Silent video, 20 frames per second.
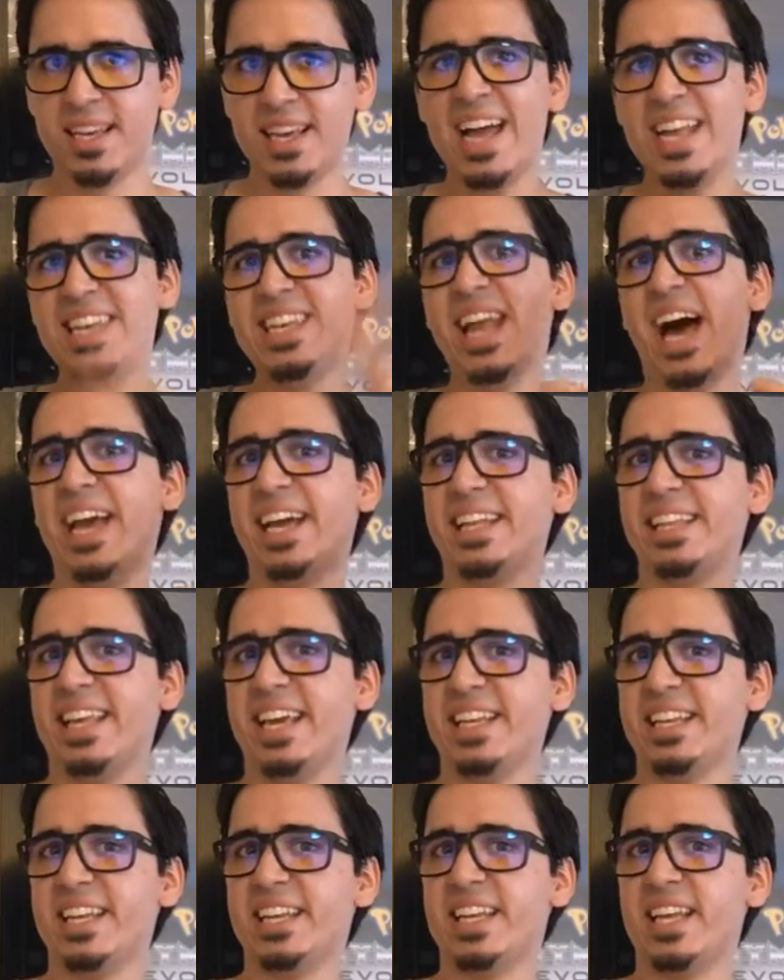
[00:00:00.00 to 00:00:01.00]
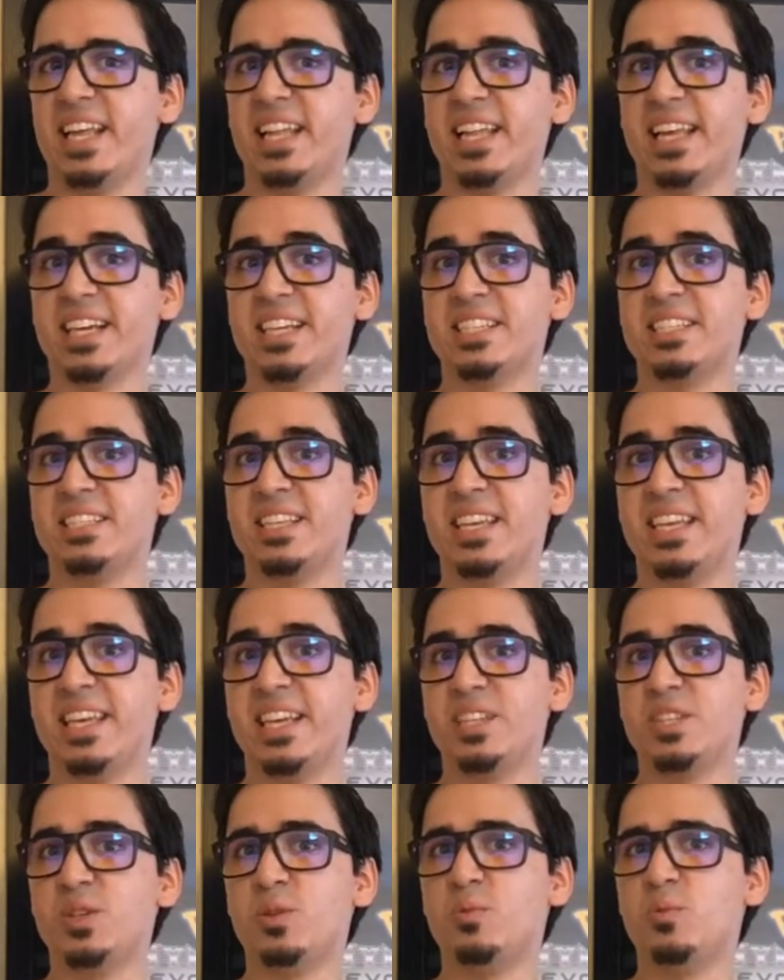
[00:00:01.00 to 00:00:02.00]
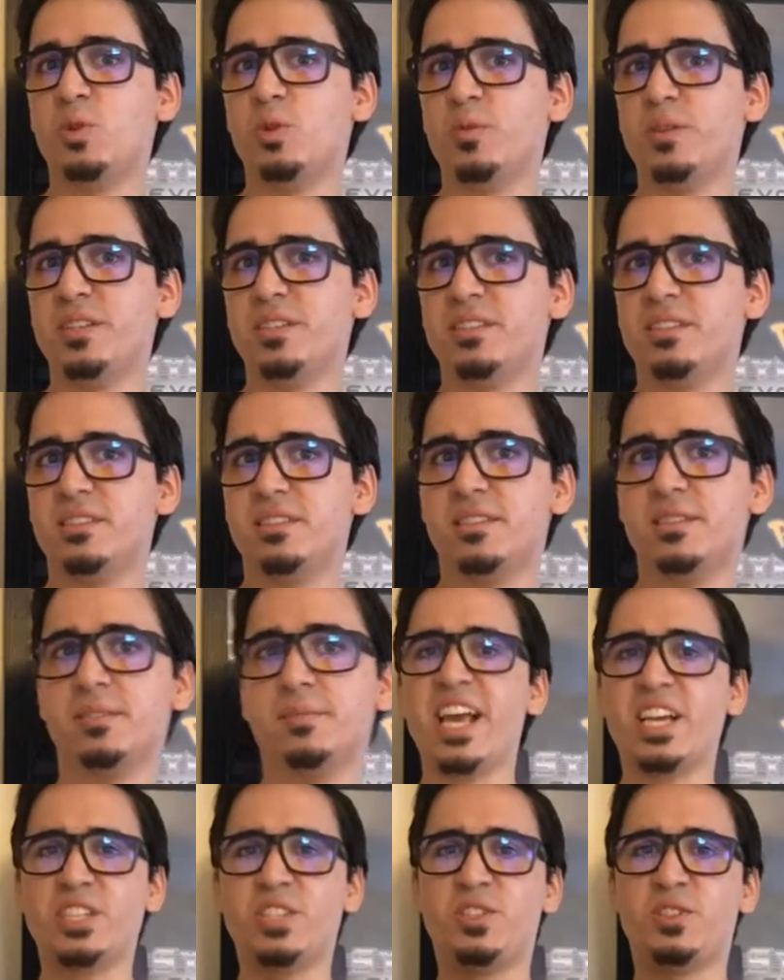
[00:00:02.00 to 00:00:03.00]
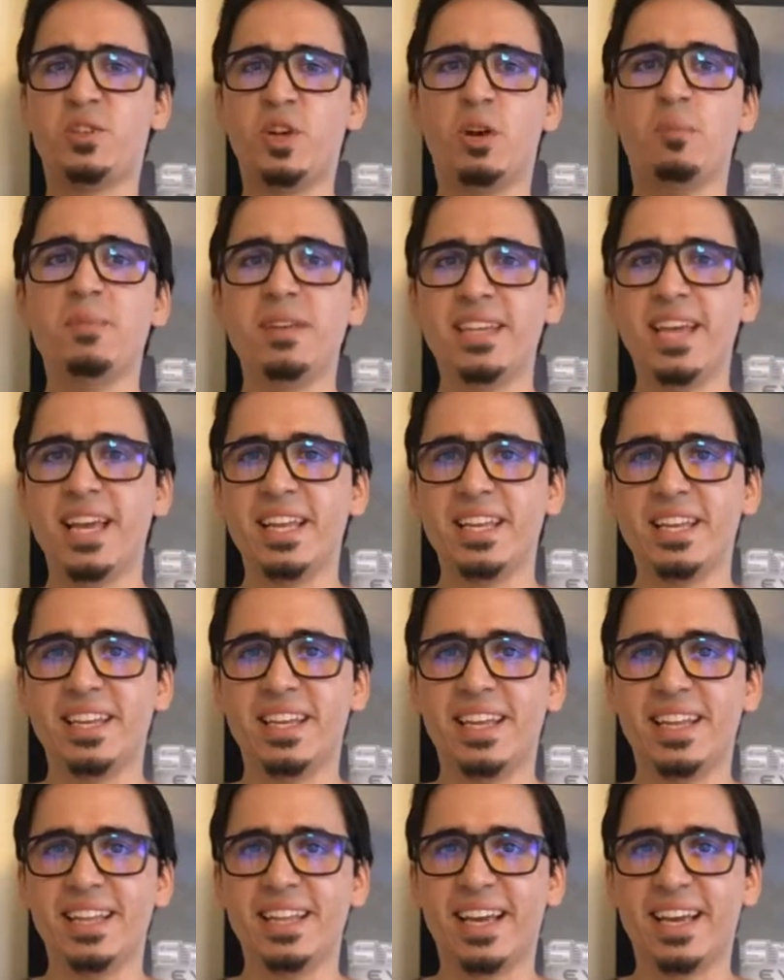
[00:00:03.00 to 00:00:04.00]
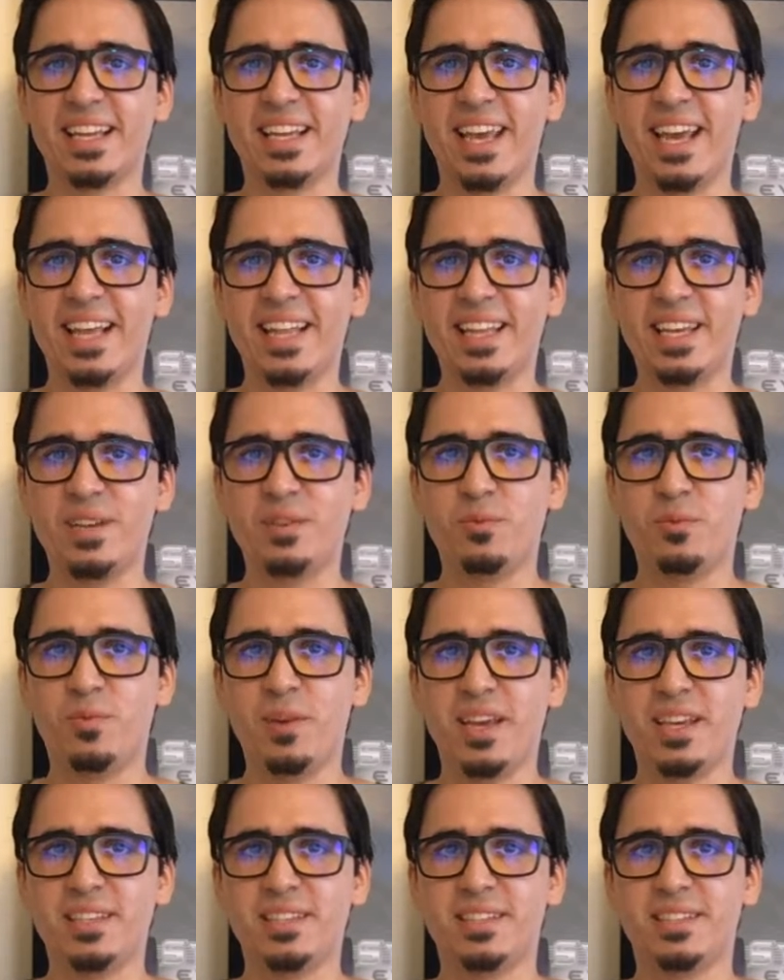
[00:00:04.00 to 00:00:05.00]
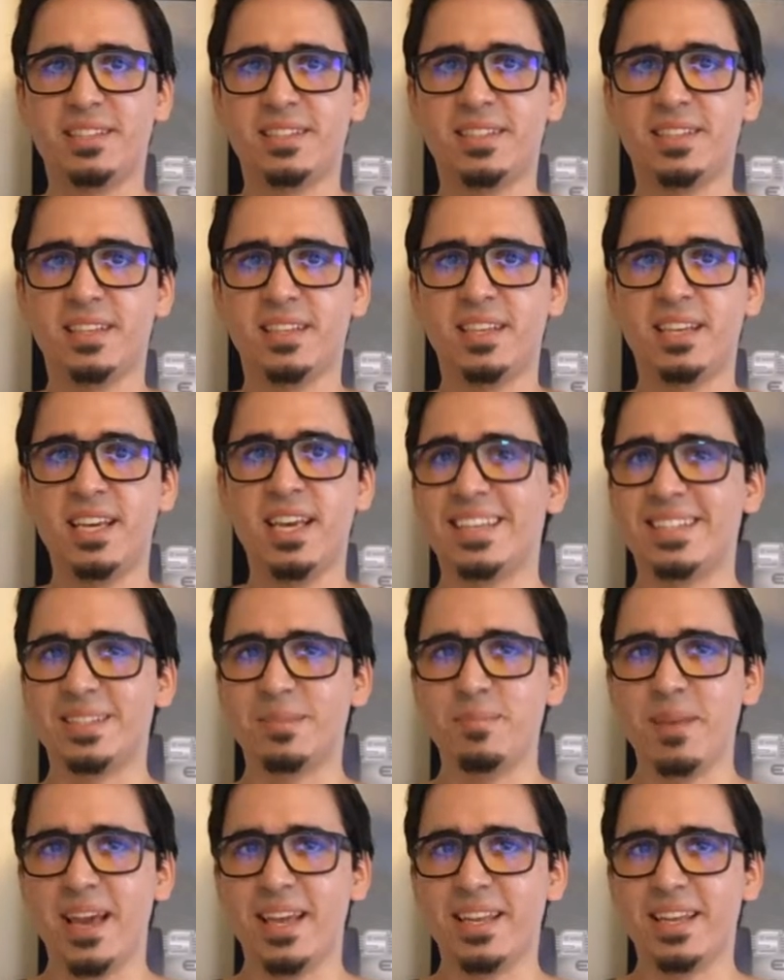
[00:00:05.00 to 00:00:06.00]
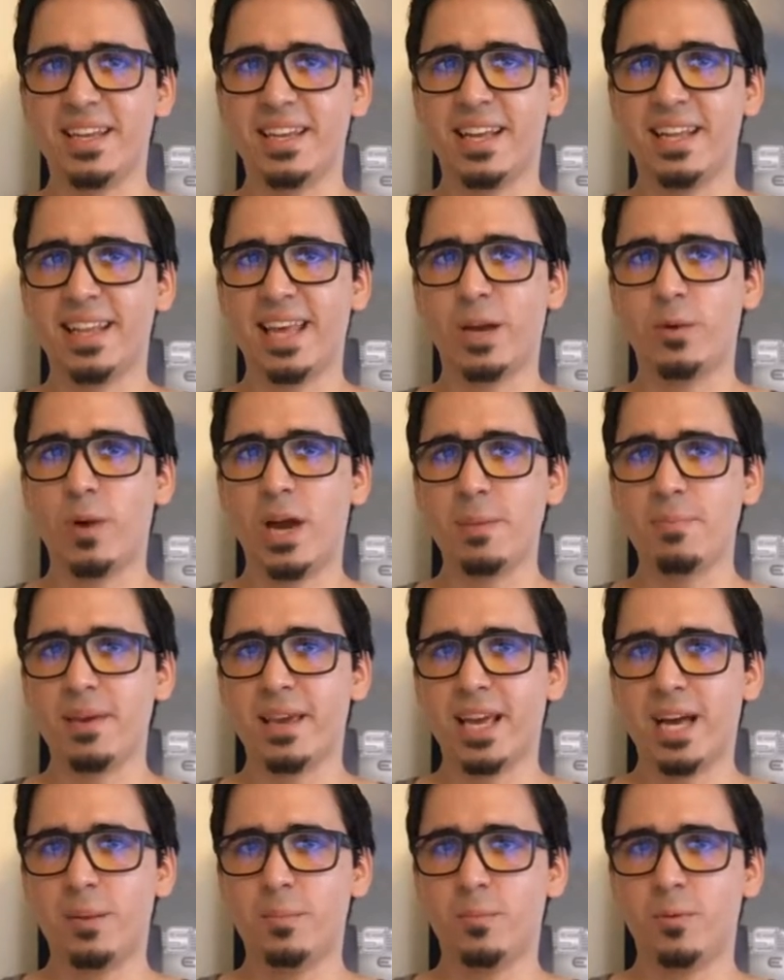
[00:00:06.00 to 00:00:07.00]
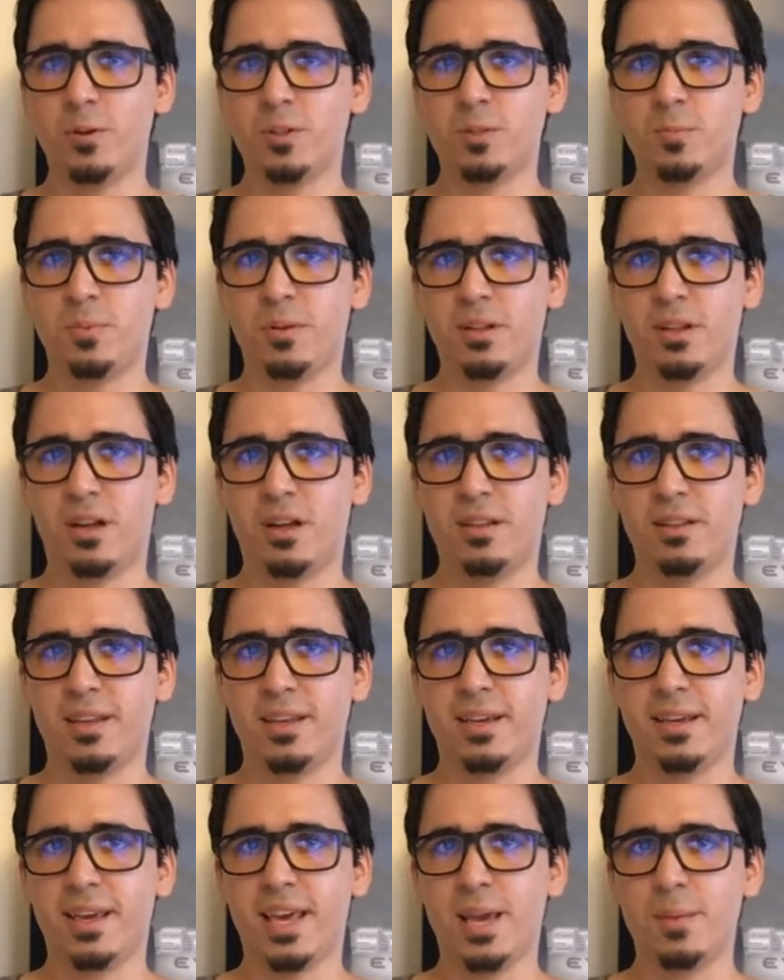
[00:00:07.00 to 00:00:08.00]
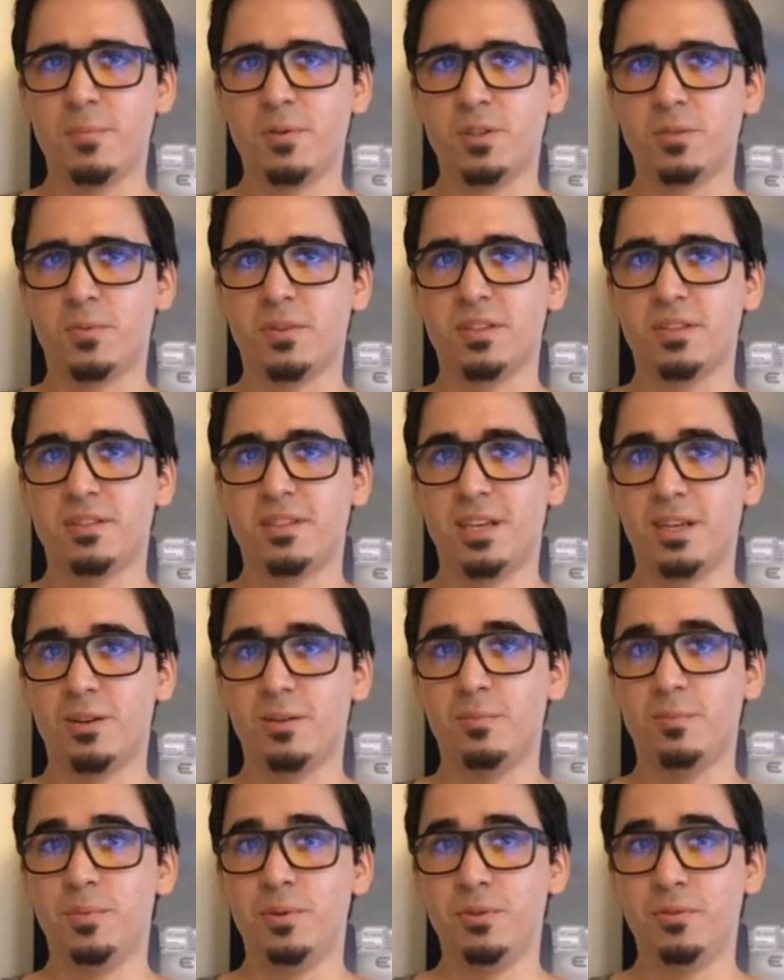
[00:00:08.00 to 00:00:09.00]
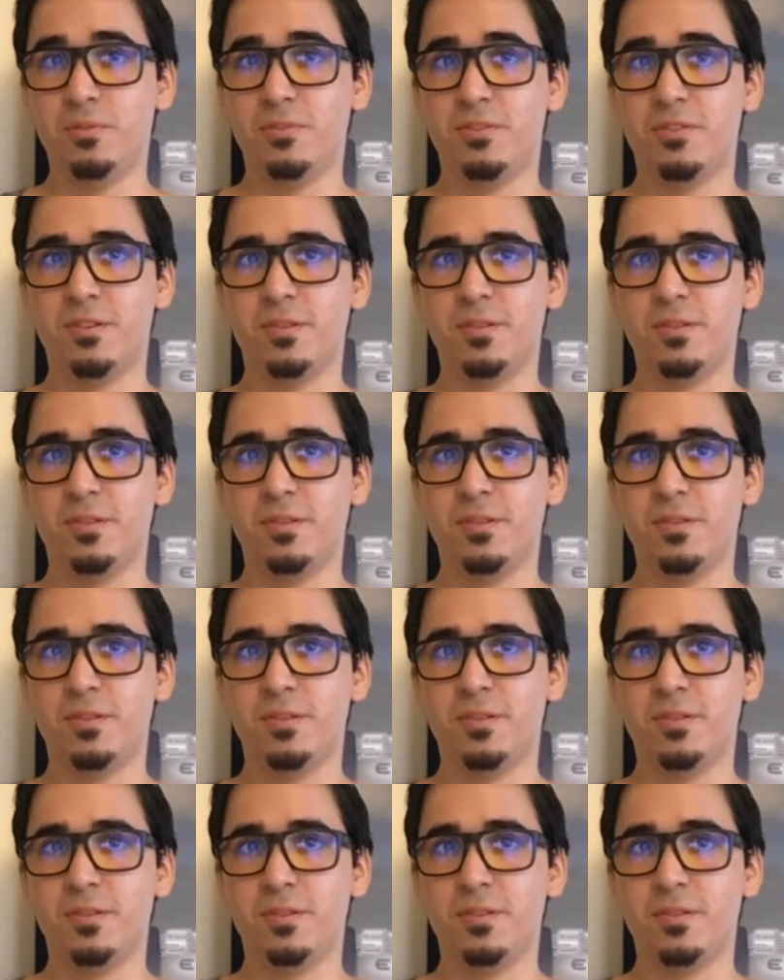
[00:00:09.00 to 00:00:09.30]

Annihilate, like a city into ruins. Exterminated, like an alien race. Decimated, like wiping out multiple online gamers with a single move.